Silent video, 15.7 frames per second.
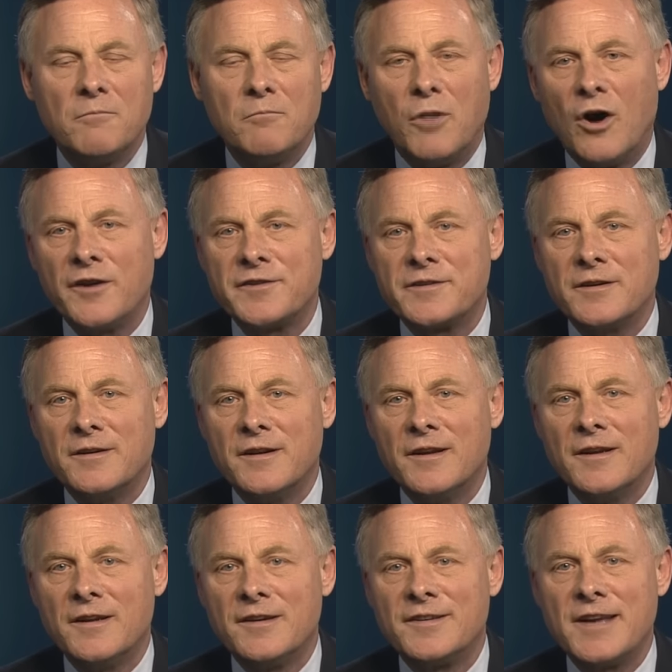Boston,
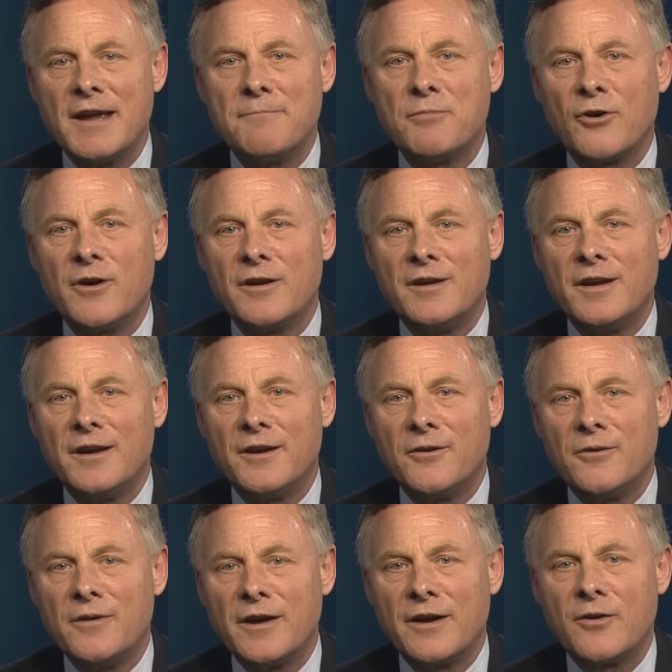San
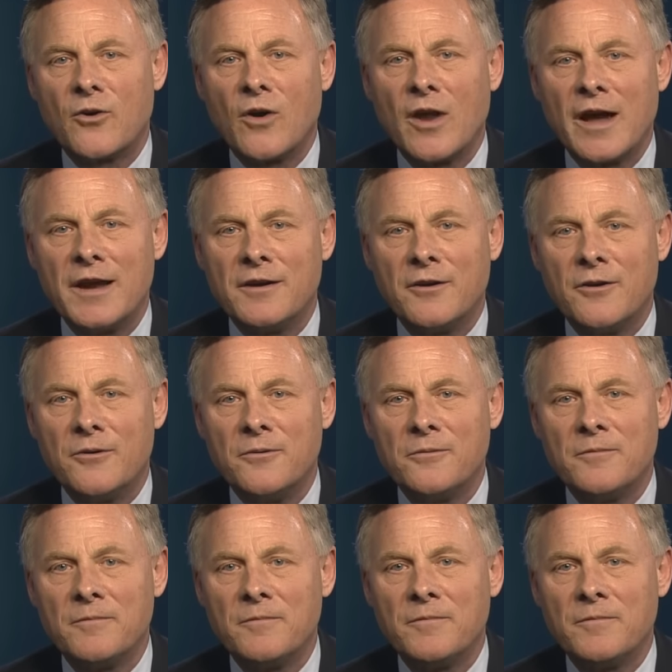Bernardino, and Orlando.